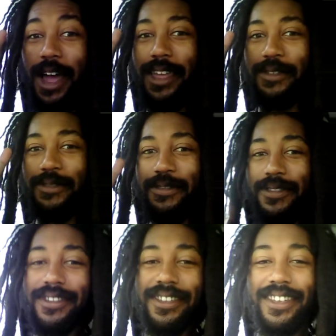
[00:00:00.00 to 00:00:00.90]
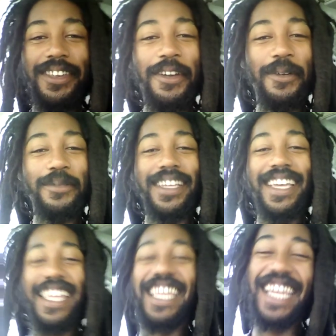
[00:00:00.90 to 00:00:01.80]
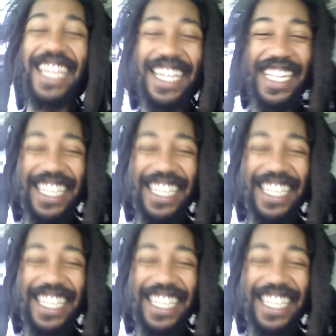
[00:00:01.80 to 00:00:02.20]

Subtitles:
wife, you know what I'm saying?